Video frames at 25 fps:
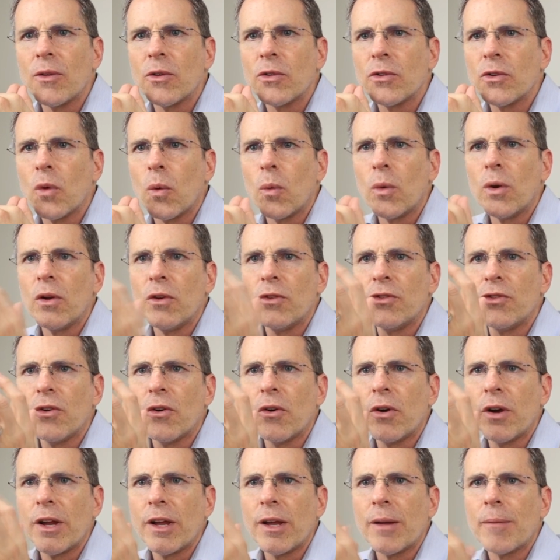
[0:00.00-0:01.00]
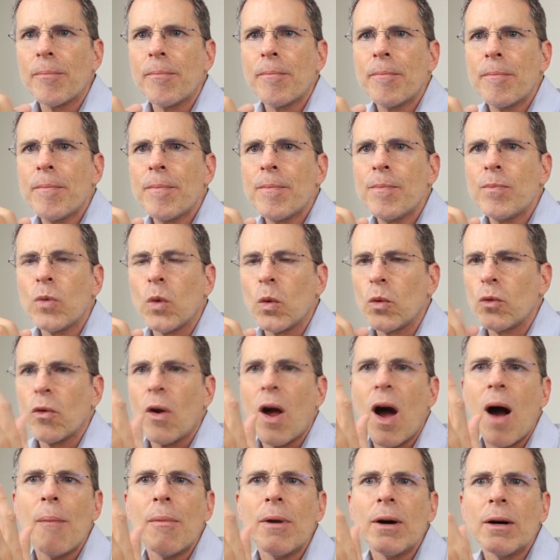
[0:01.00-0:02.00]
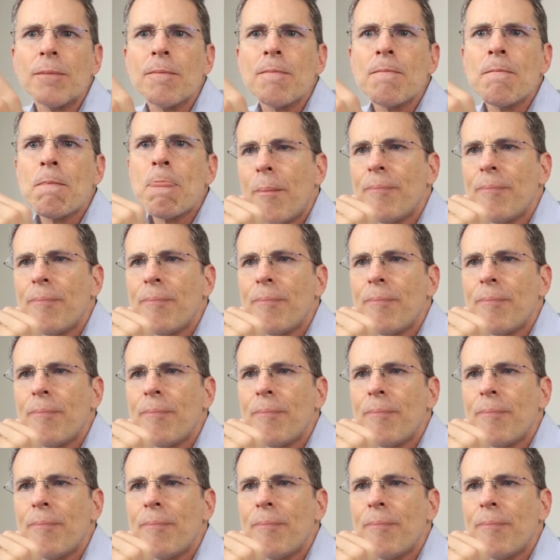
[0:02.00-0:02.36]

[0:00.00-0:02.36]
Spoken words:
There's no real journey, no drama.